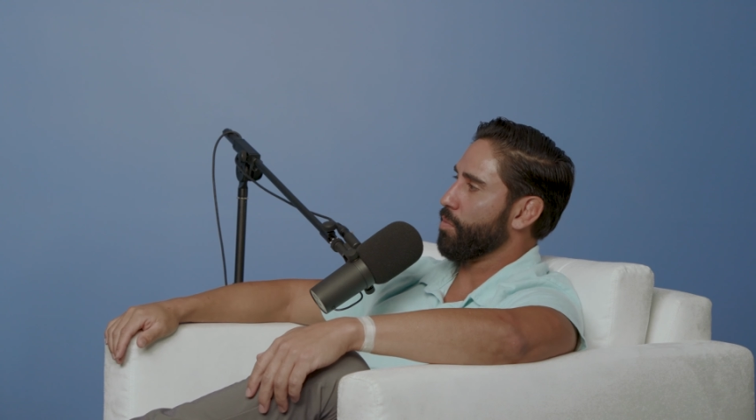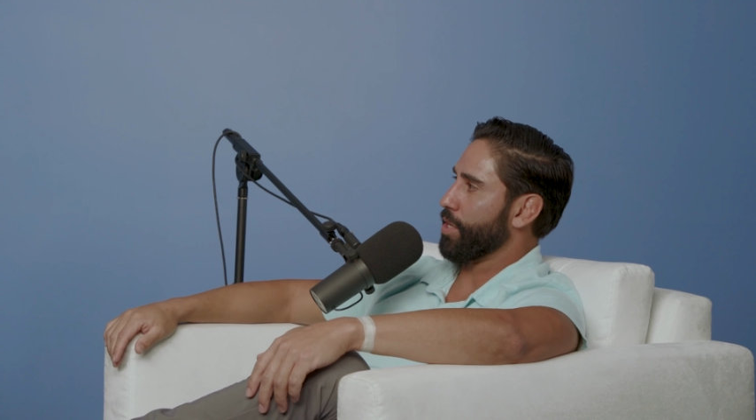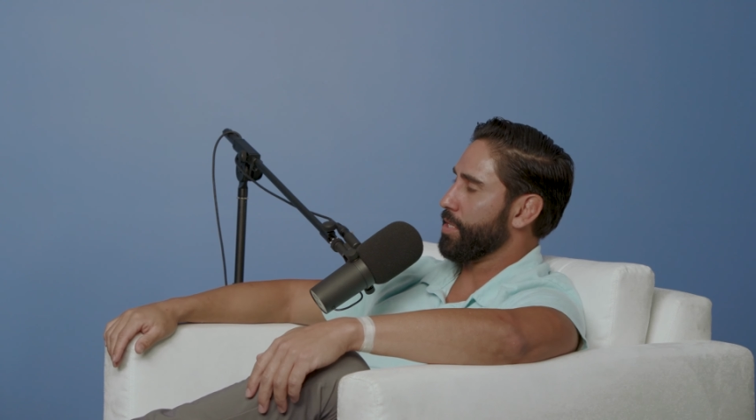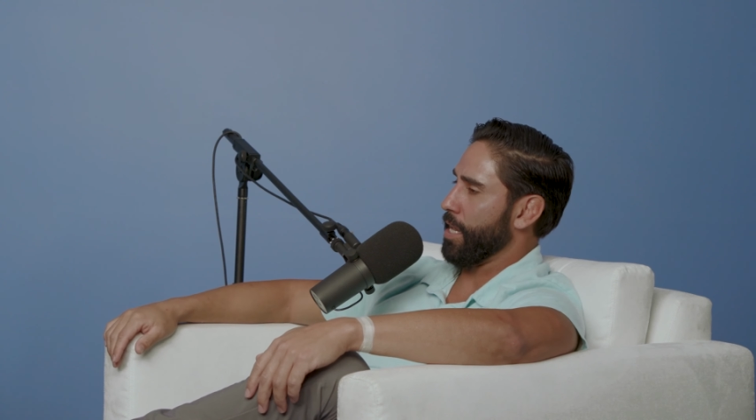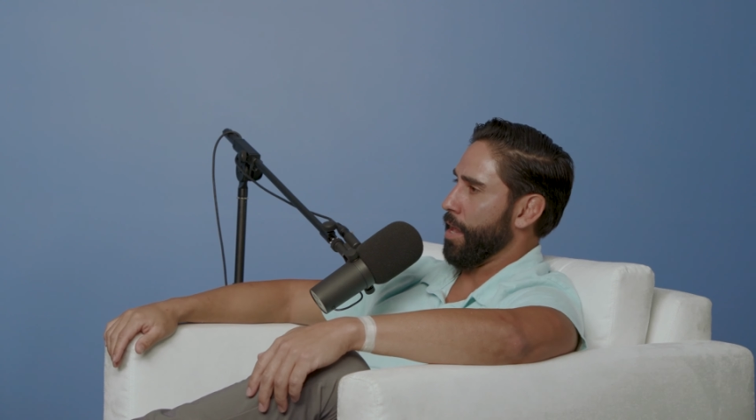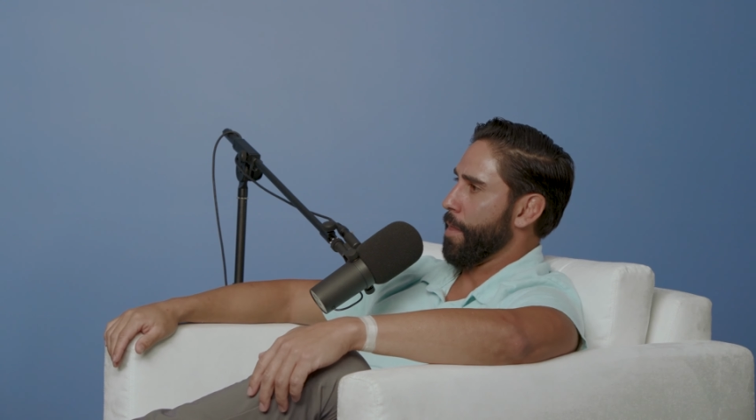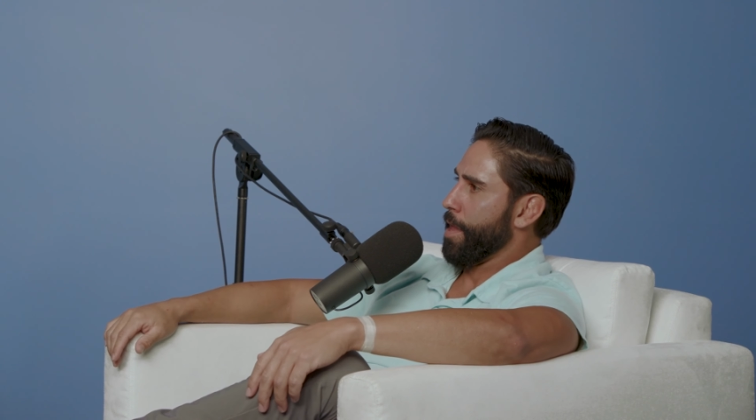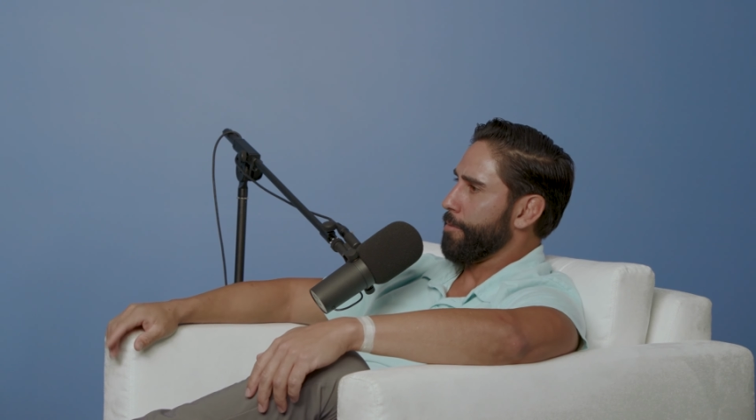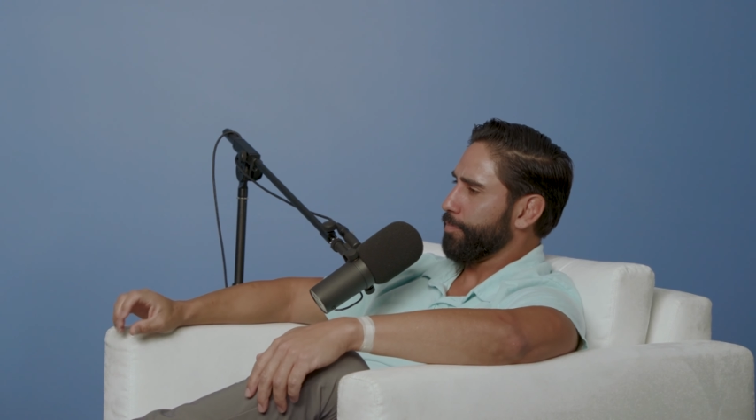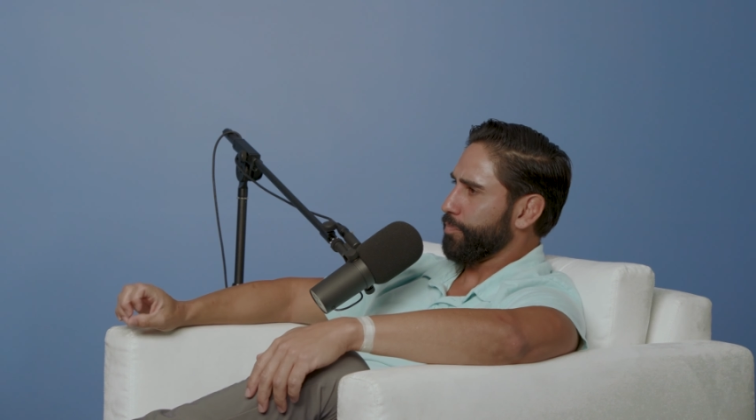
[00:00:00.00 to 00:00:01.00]
is what you said.
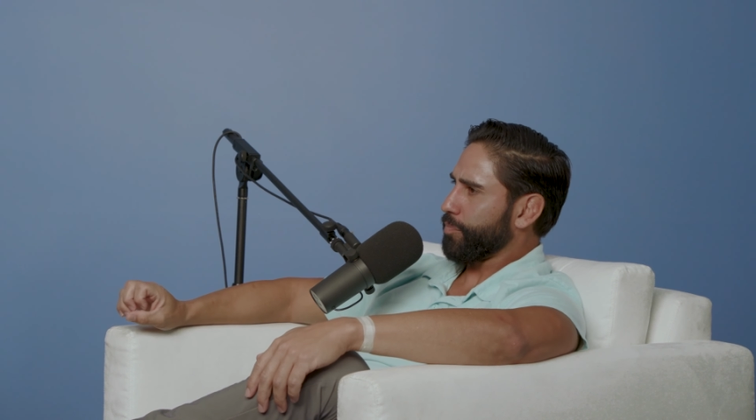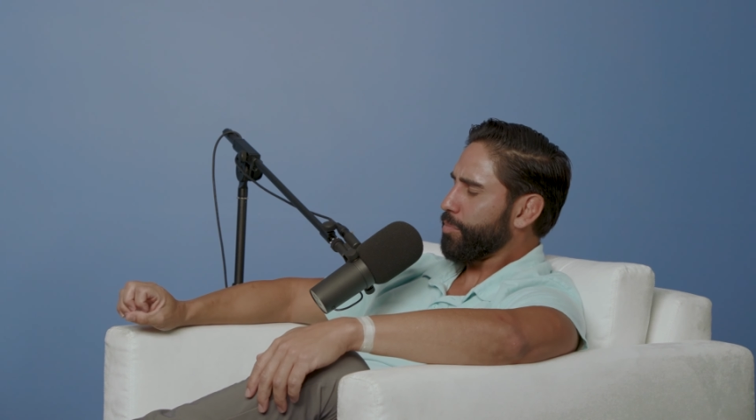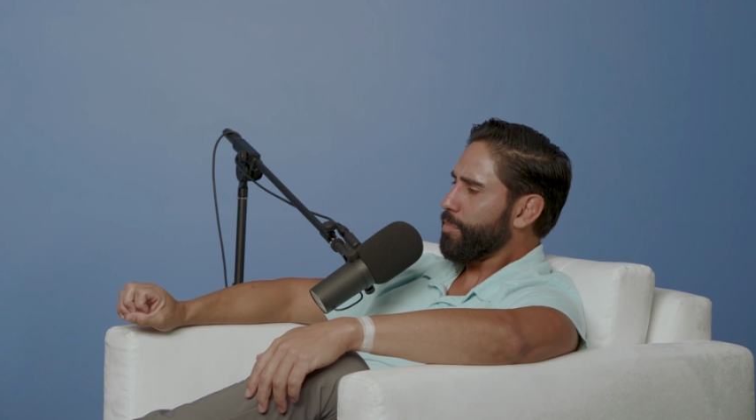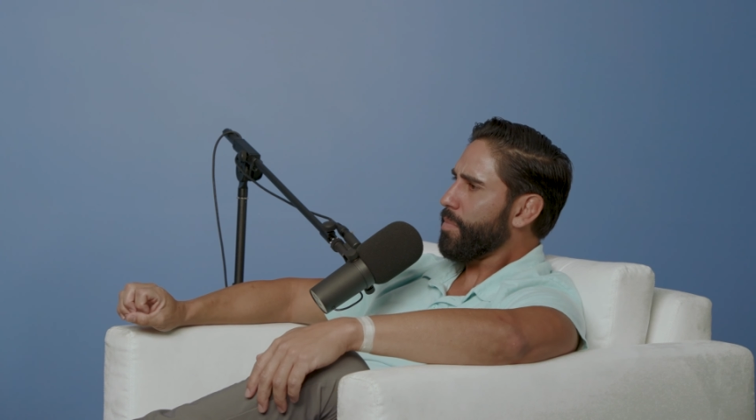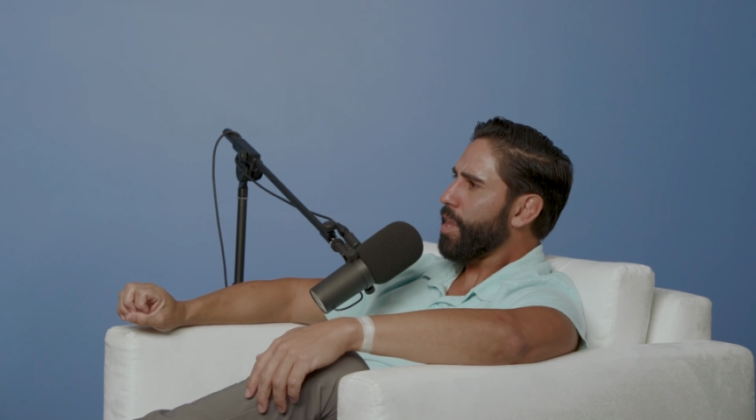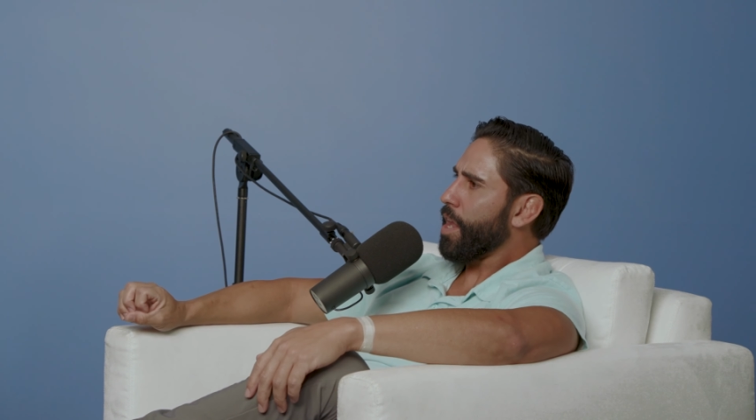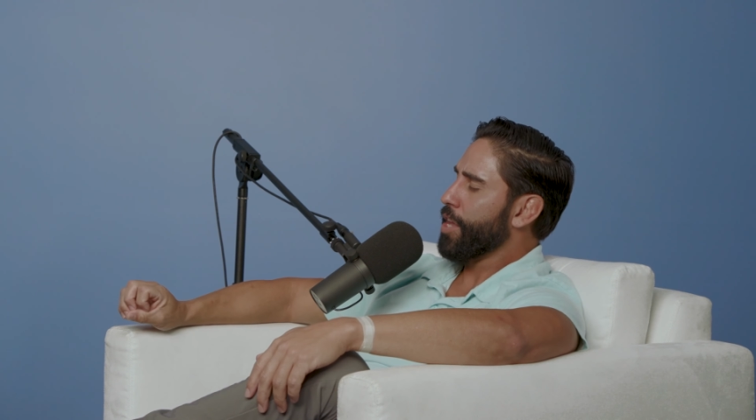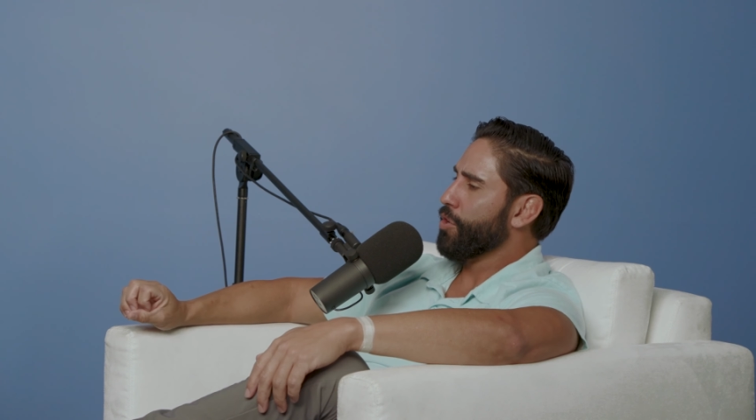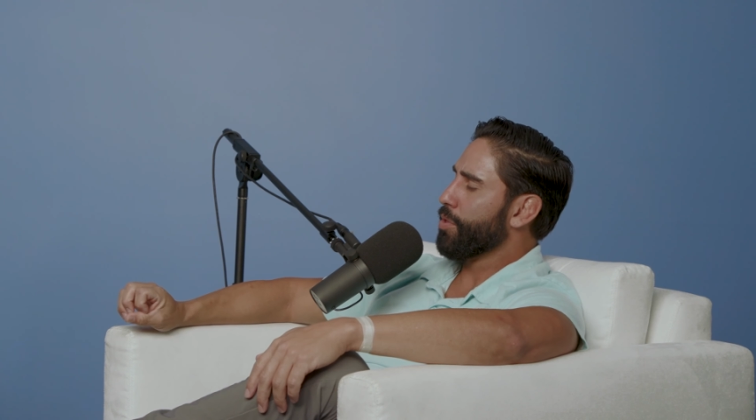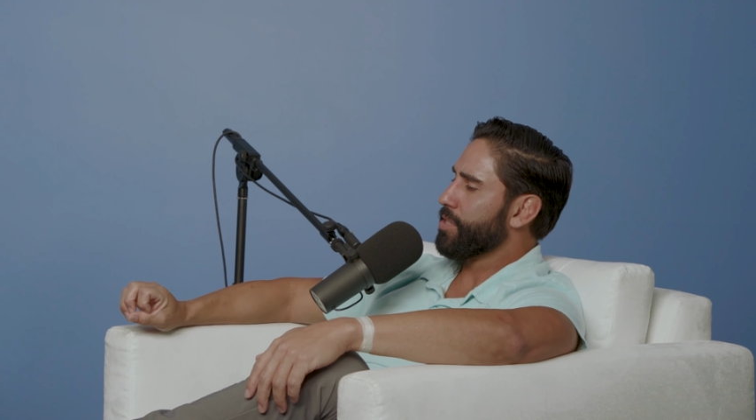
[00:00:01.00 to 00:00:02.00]

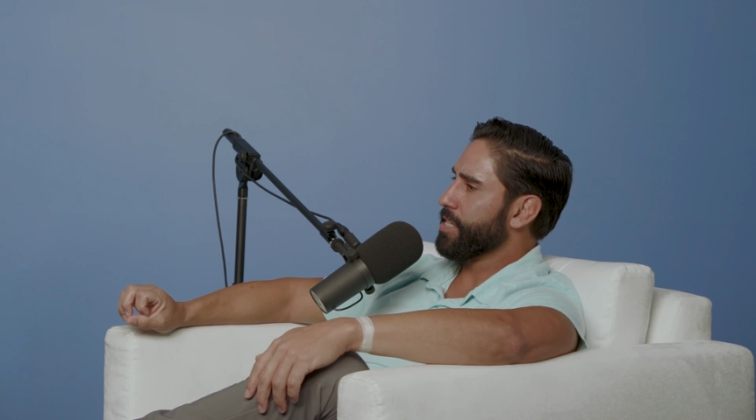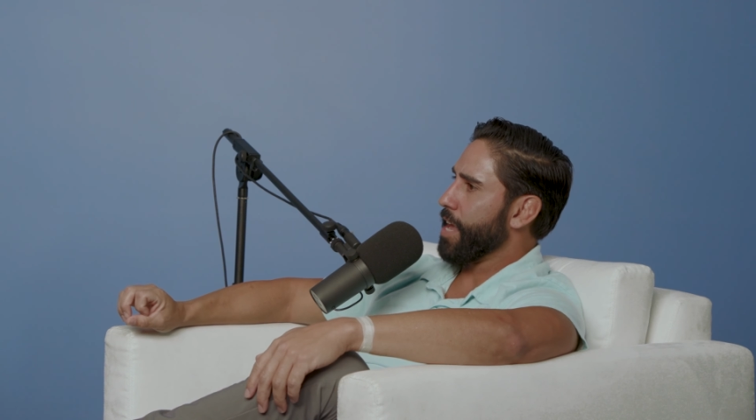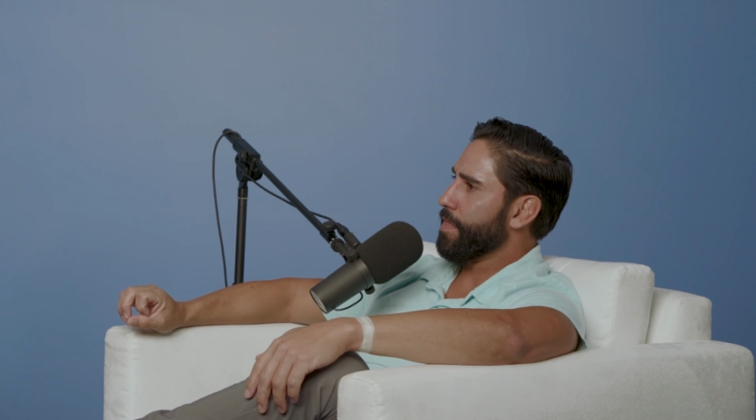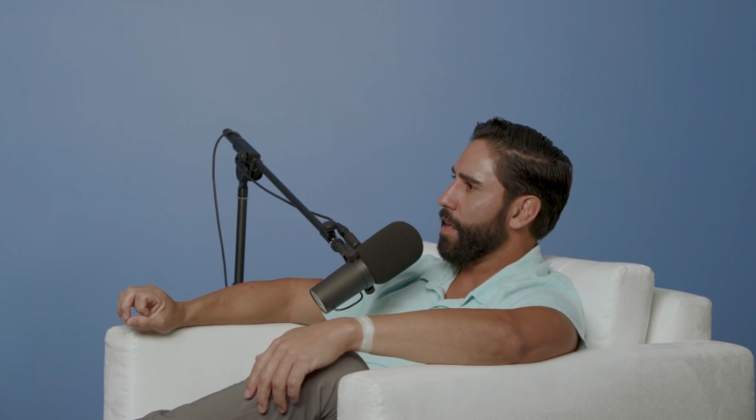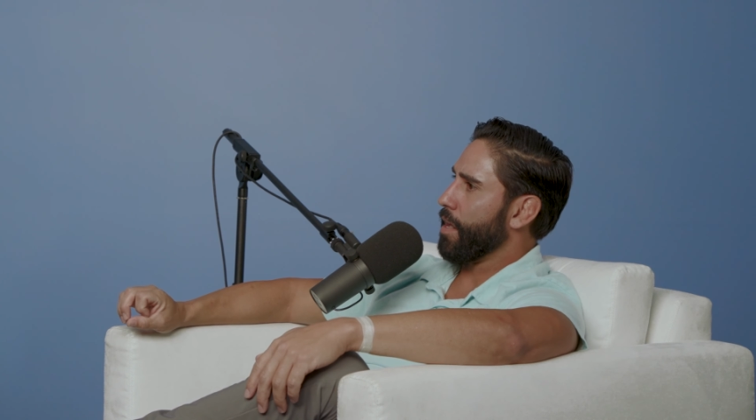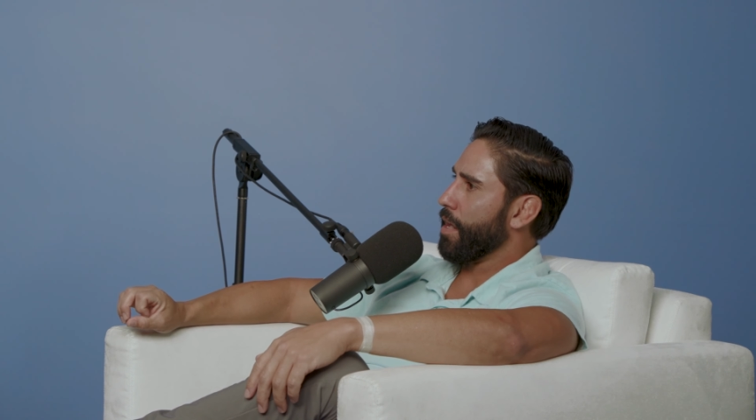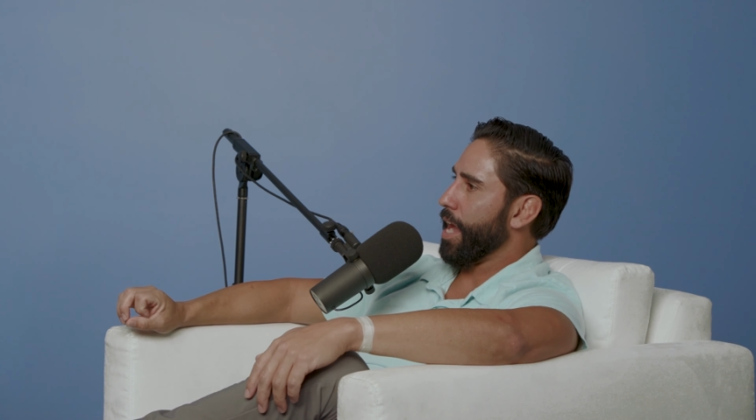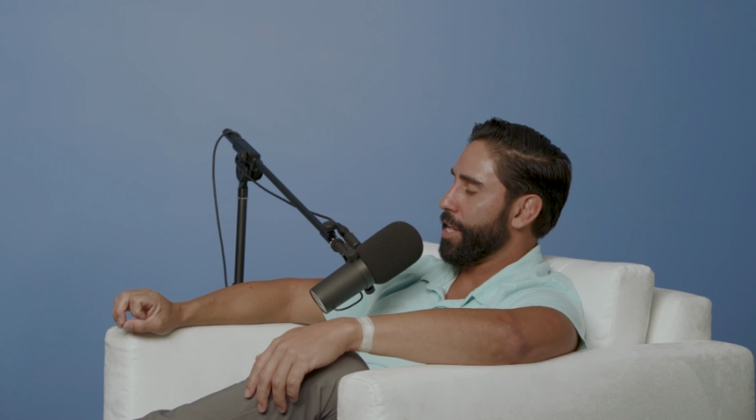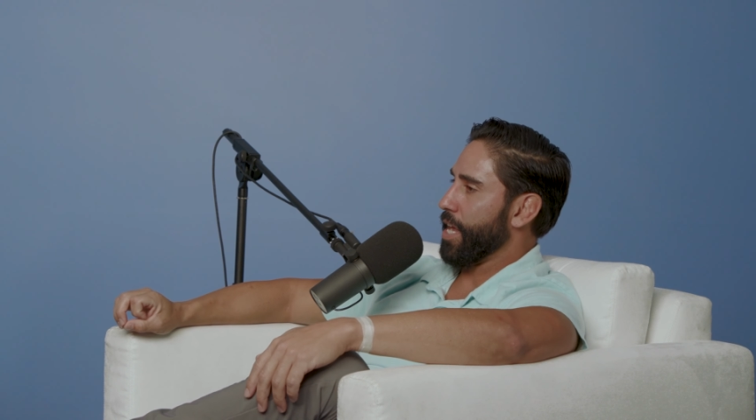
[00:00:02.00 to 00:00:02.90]
You sat there